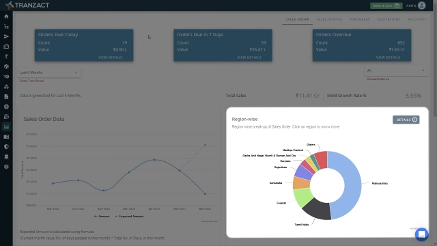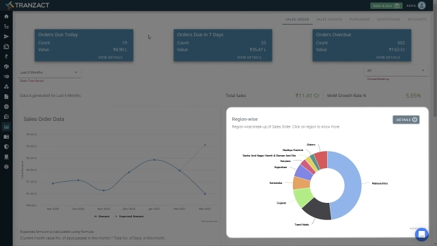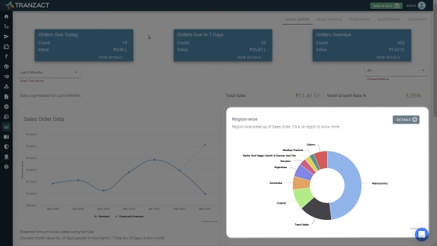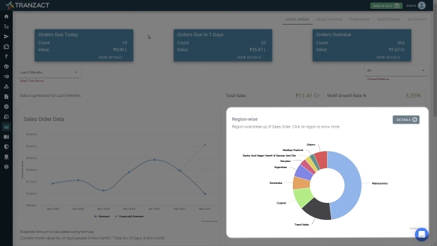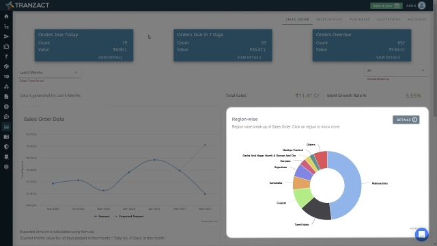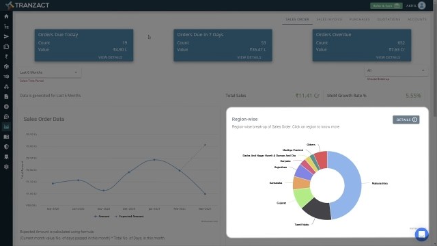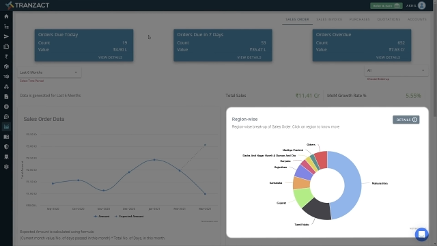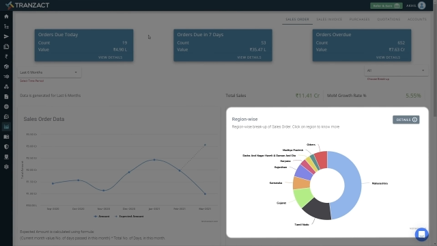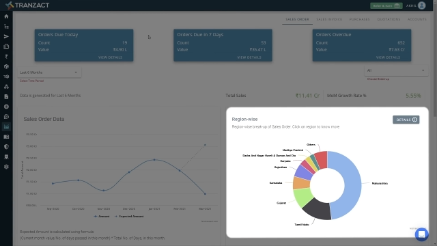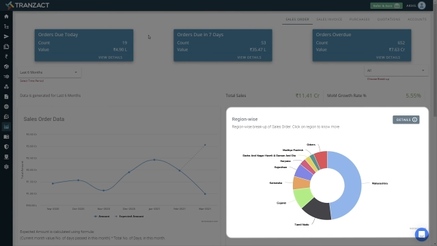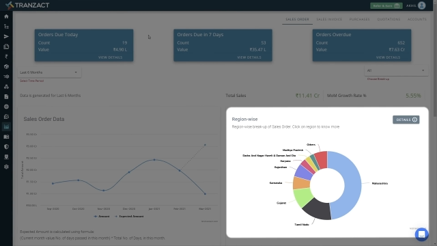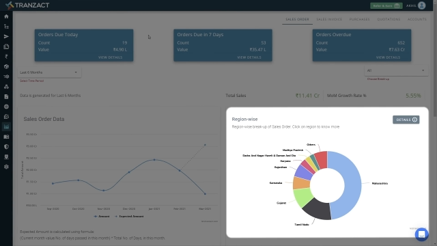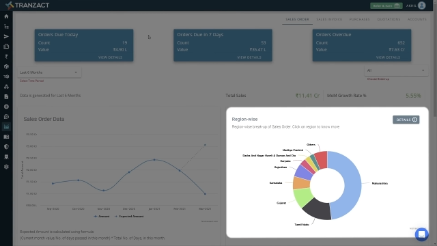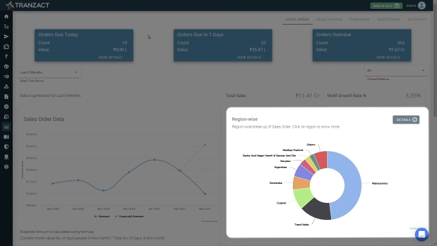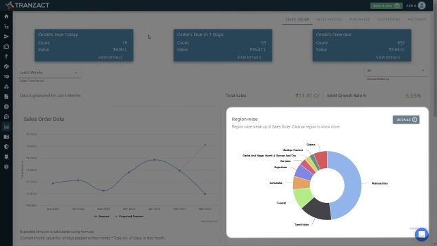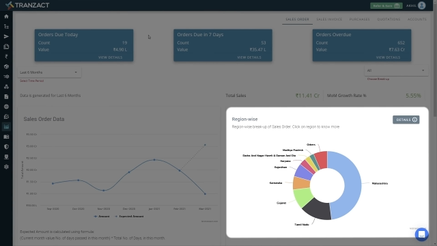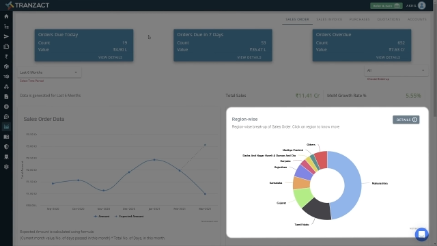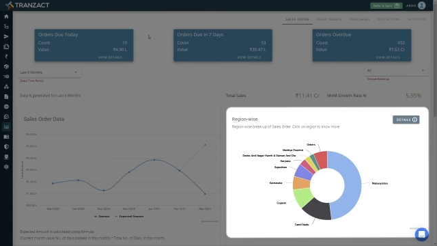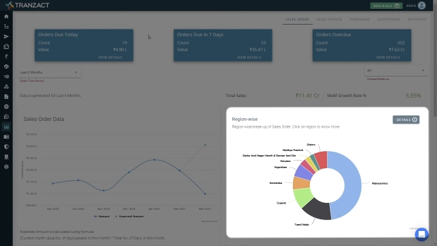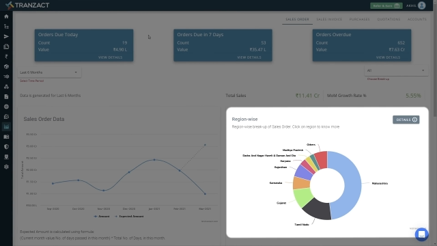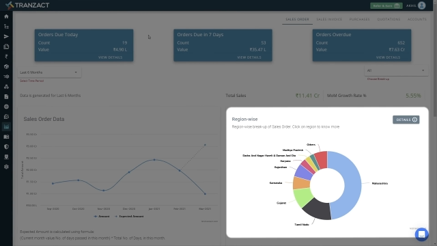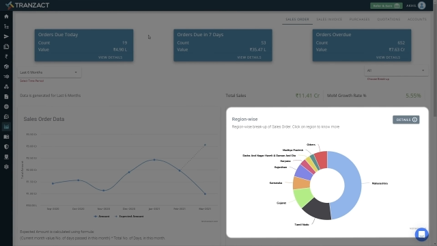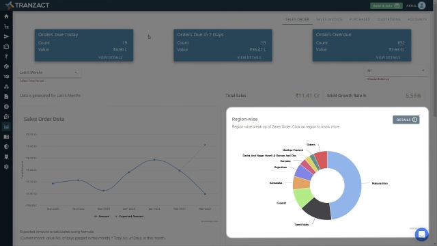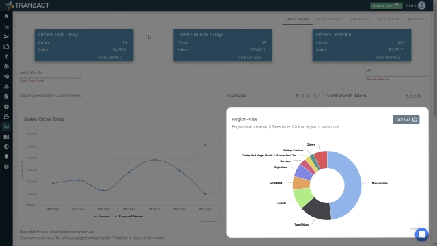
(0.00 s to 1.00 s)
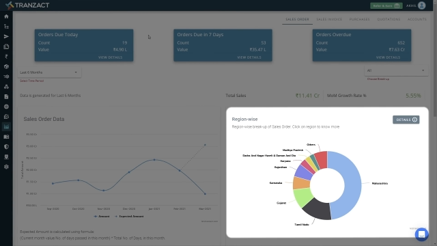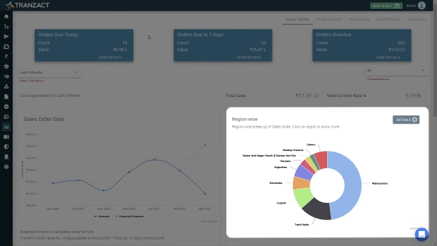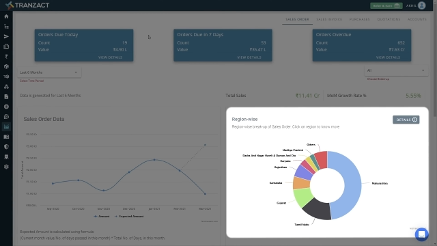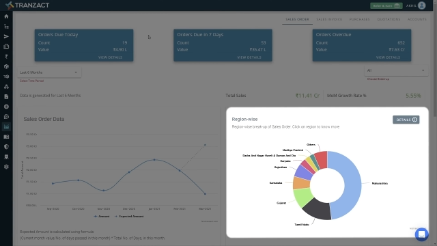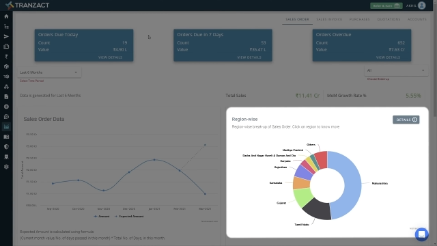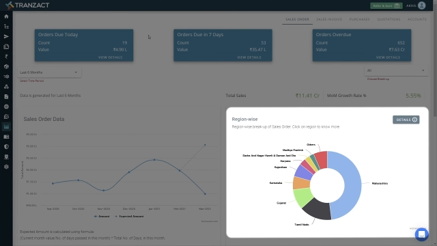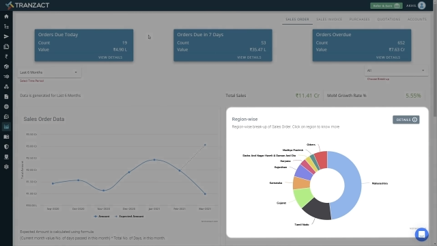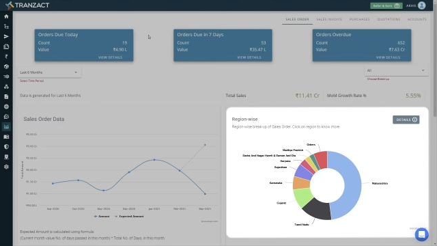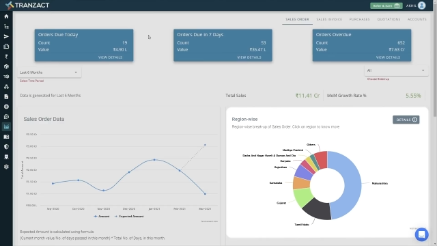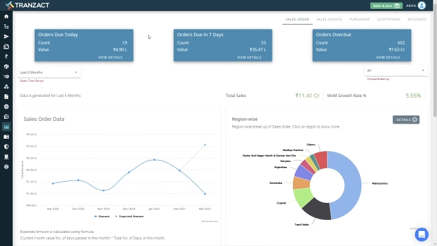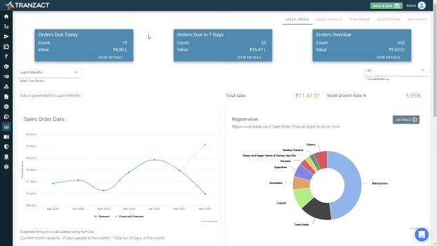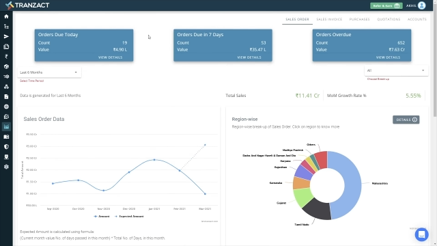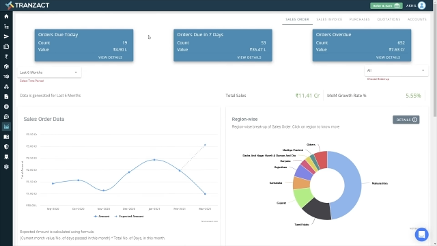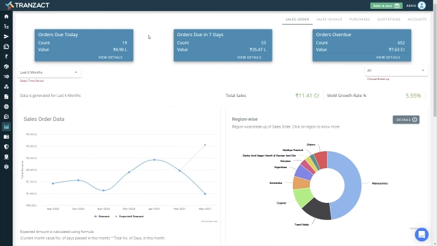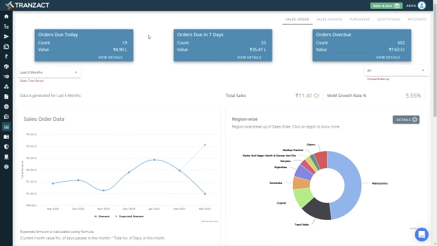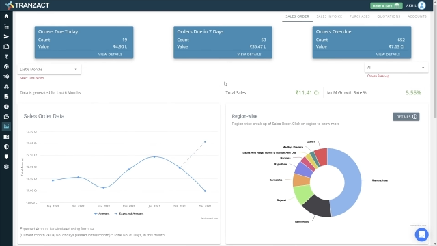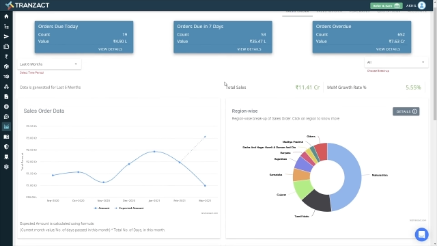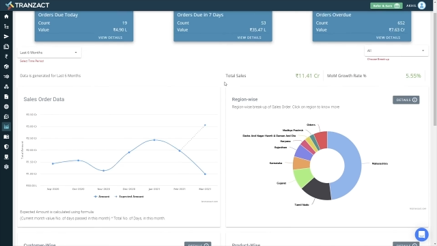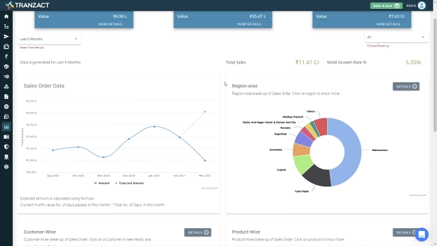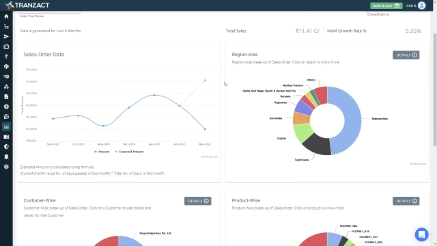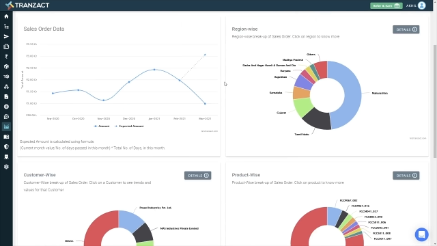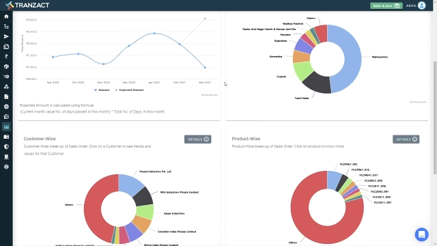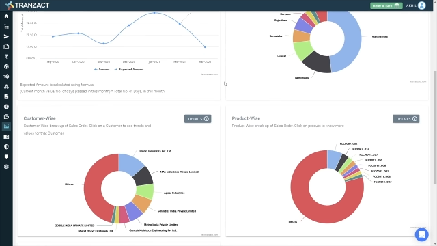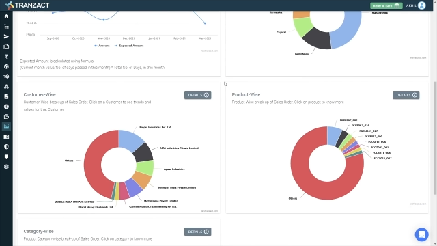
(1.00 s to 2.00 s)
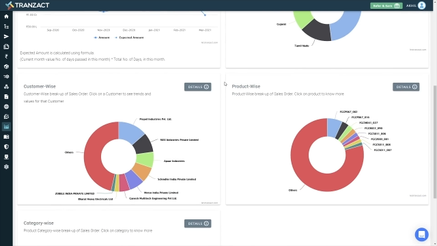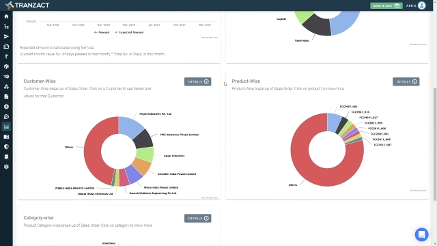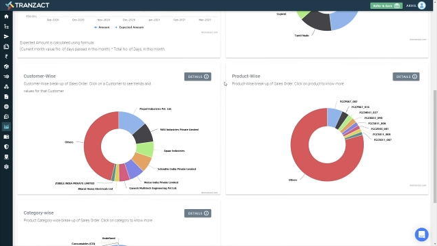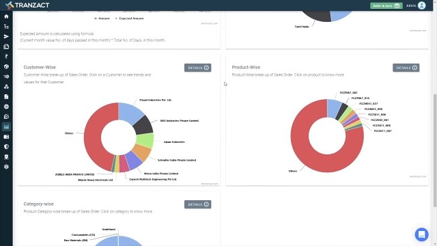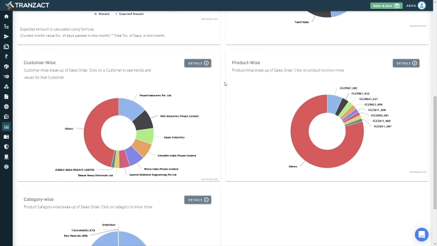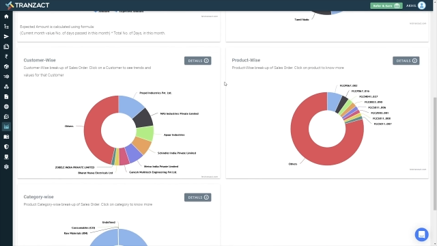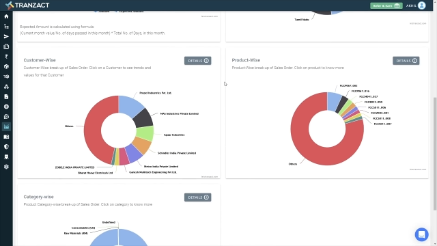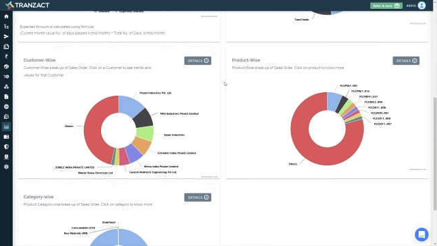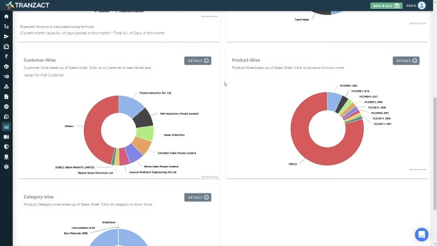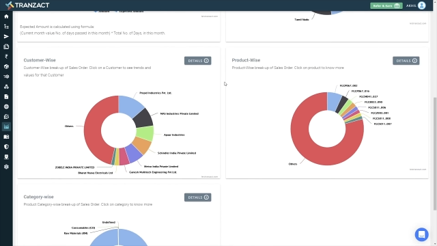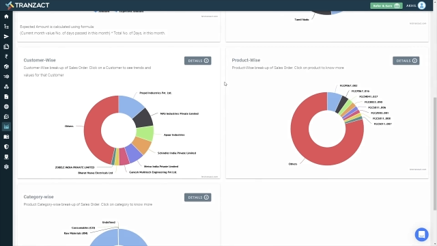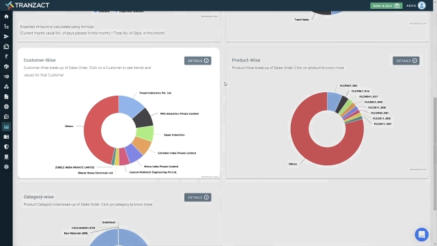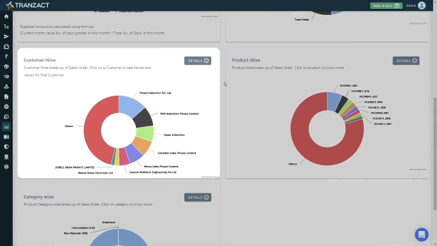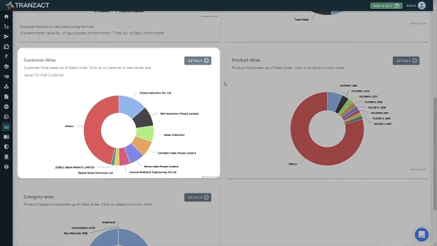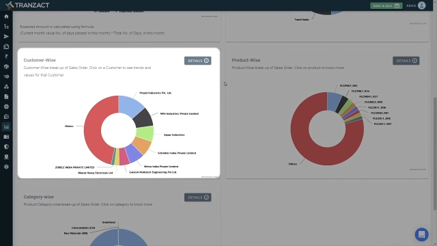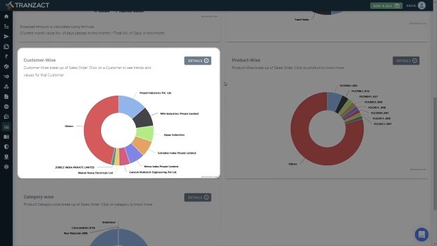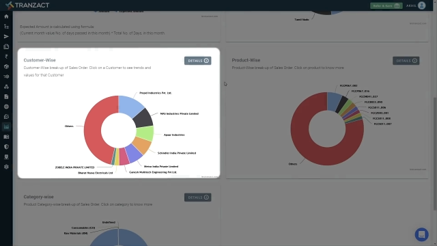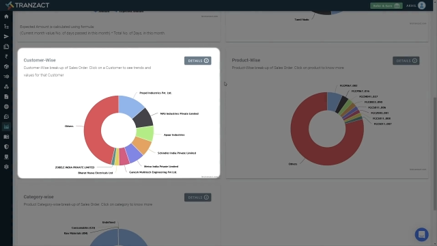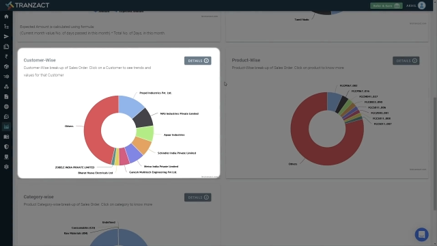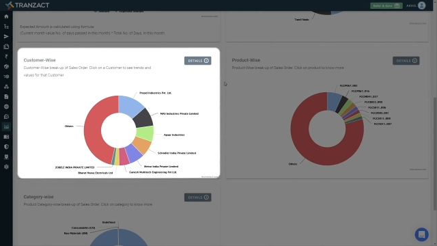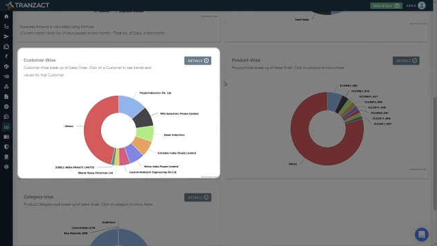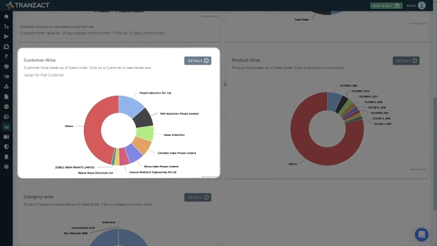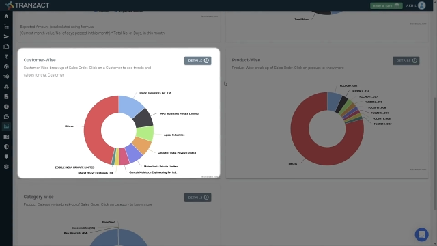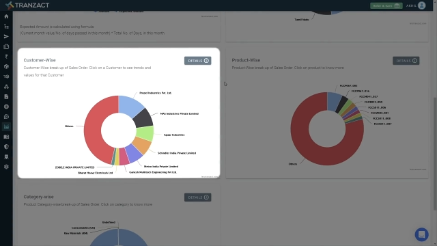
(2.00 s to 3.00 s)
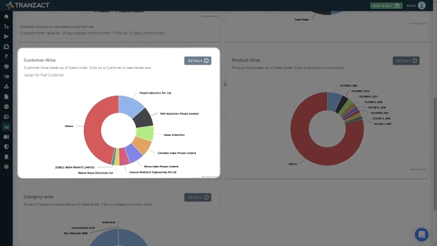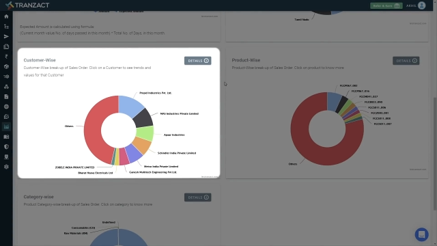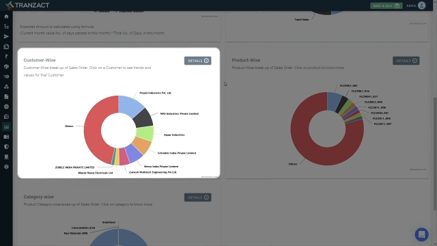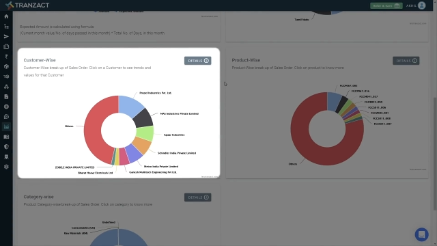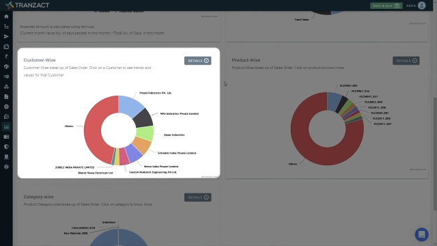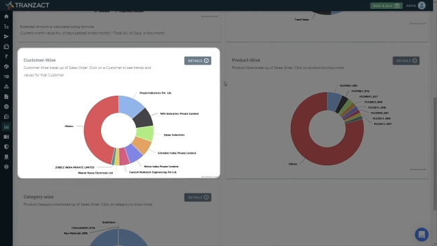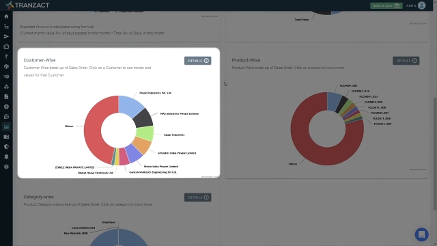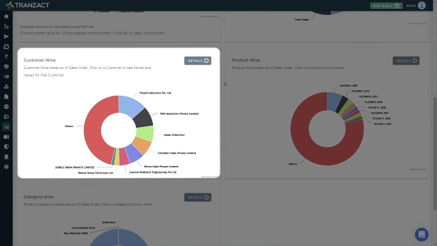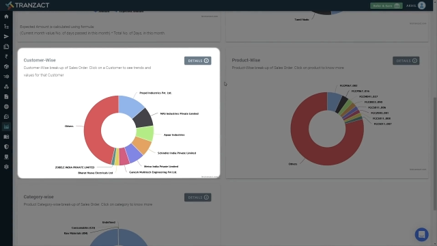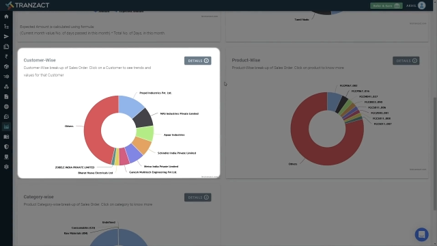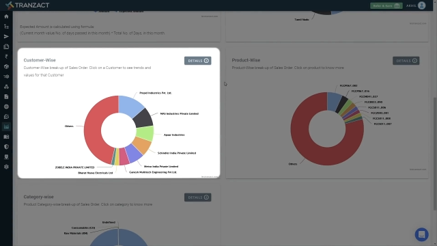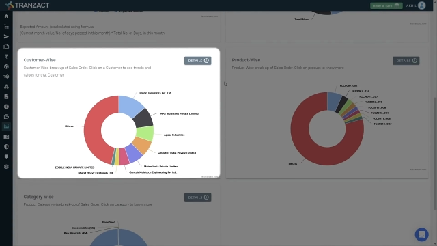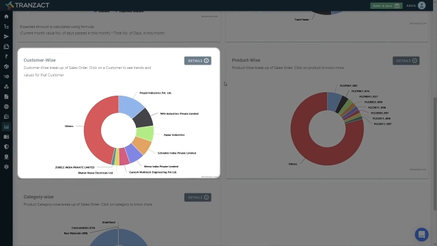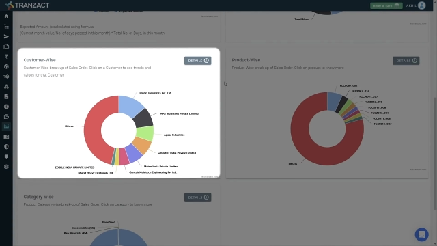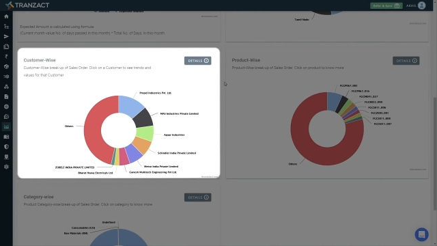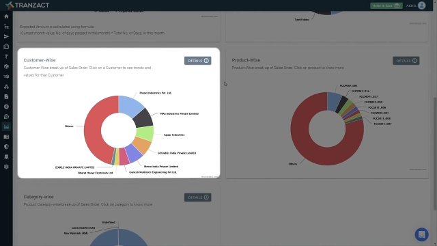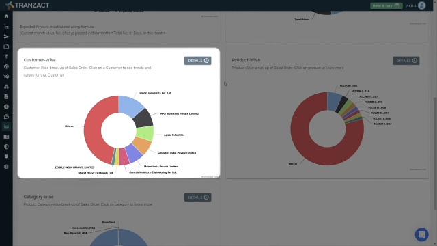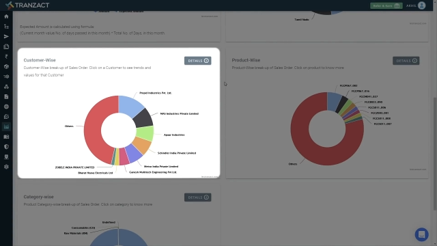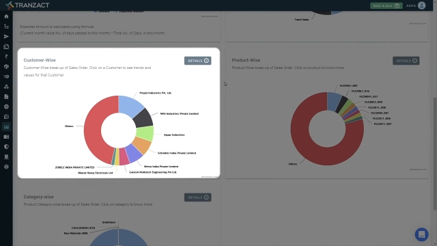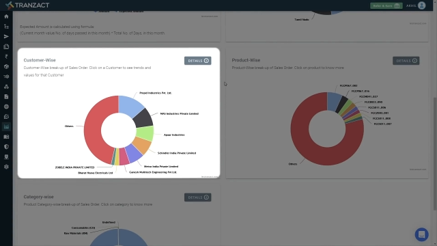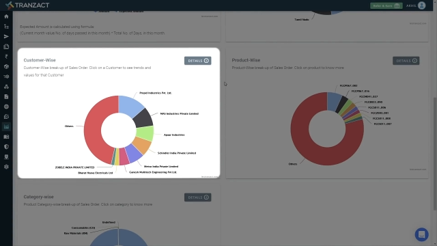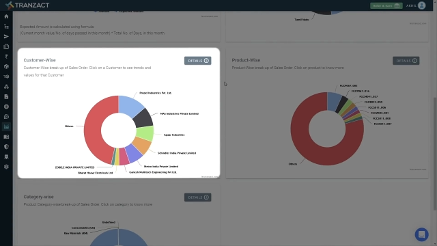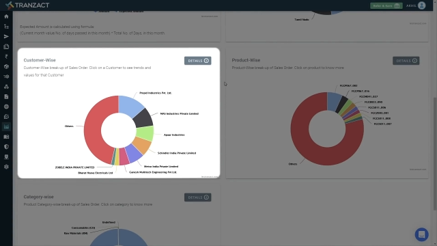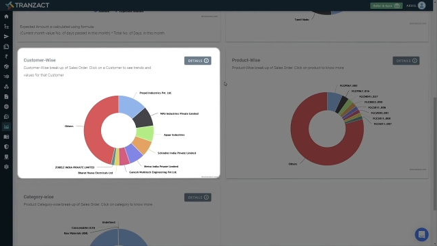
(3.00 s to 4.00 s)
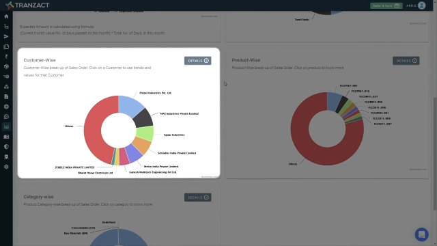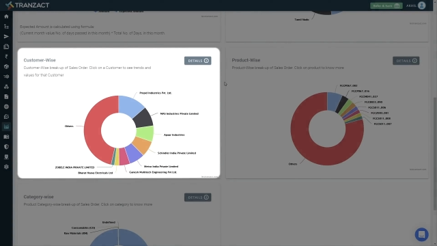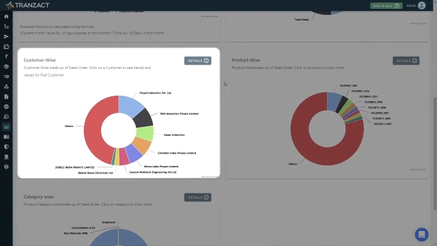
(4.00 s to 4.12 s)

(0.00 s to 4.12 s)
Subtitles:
No face is visible, so there are no lips to read.